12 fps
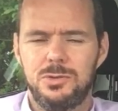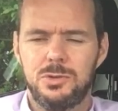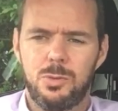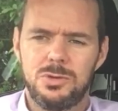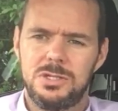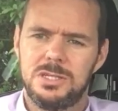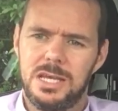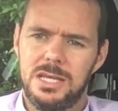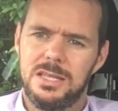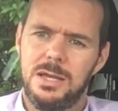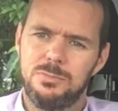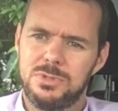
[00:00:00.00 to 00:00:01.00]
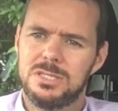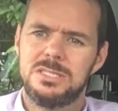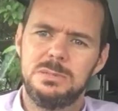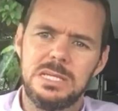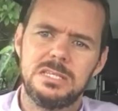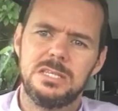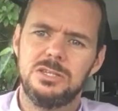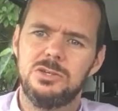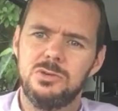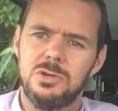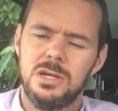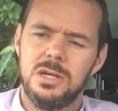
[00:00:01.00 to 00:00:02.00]
You're wanting to get them to speak to
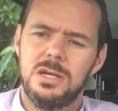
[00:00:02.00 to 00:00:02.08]
you